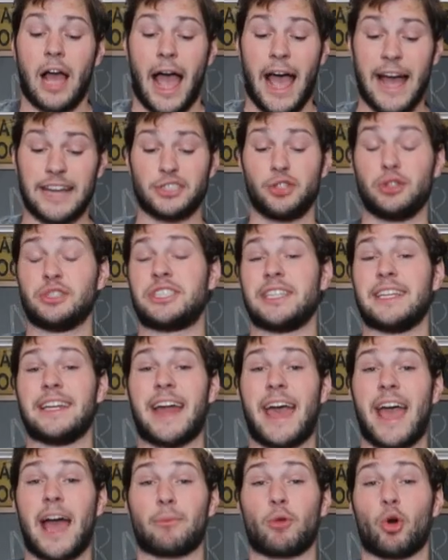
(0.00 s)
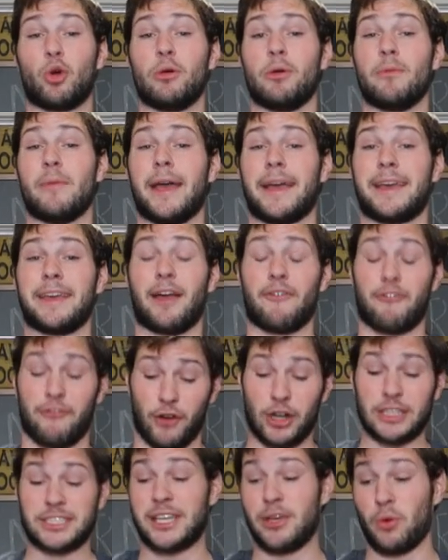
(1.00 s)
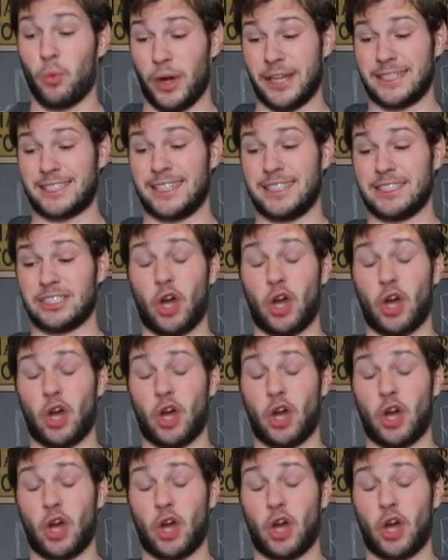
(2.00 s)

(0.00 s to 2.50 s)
As you can see today, I'm going to be making a Frisky Whiskey.